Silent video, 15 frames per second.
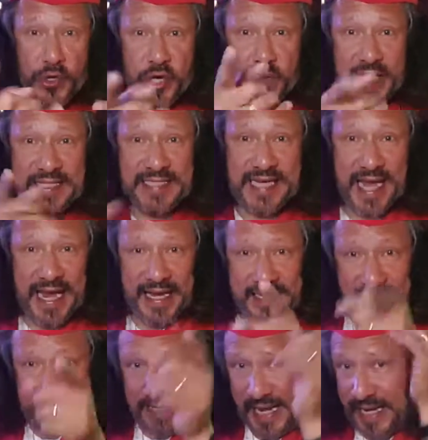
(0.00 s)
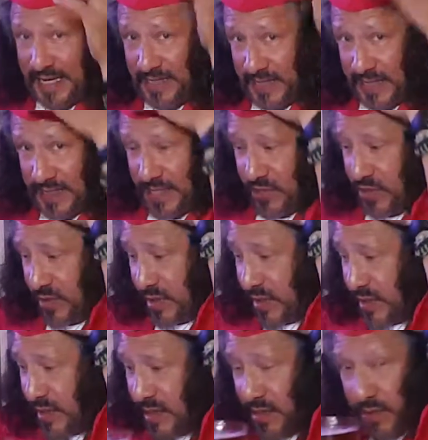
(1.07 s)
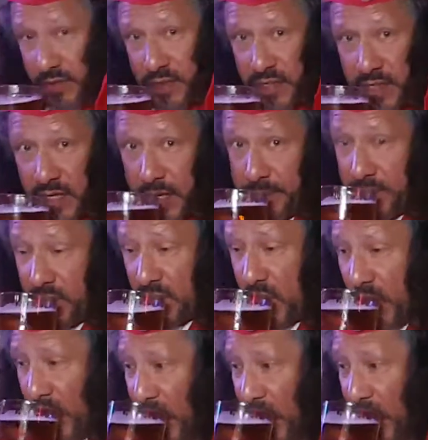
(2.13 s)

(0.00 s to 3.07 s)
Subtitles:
USA! And the ladies continue in their cup